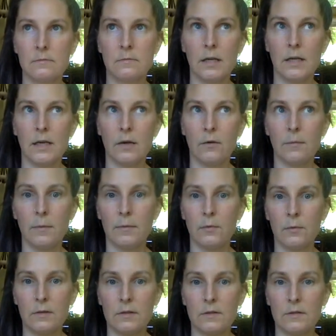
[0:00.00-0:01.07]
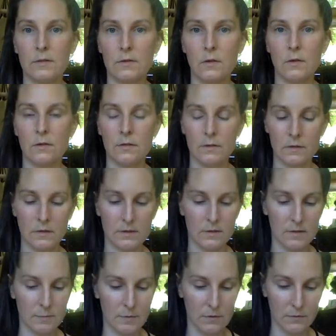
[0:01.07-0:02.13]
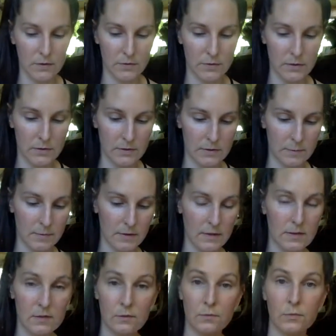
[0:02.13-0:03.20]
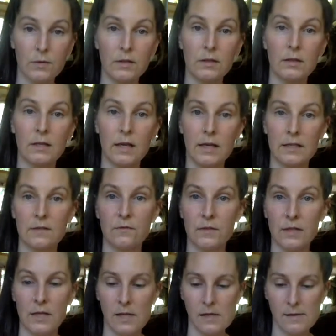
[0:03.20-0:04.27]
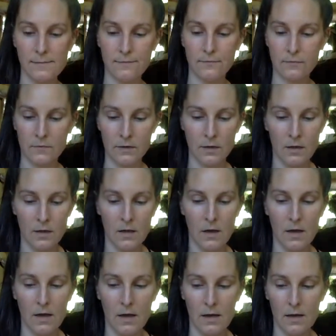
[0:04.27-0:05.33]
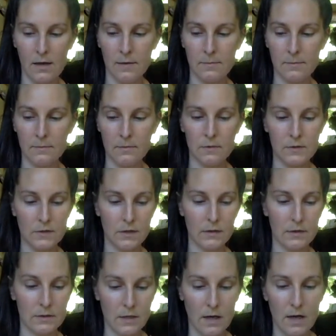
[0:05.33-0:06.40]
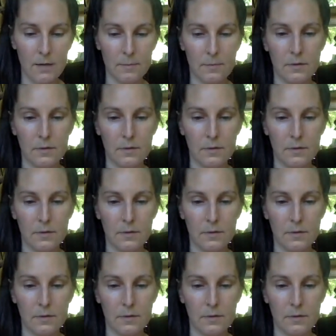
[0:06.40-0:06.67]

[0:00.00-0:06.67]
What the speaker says: I can't remember what this is called because it's been a few years, but these are really nice fitting. You start at the top,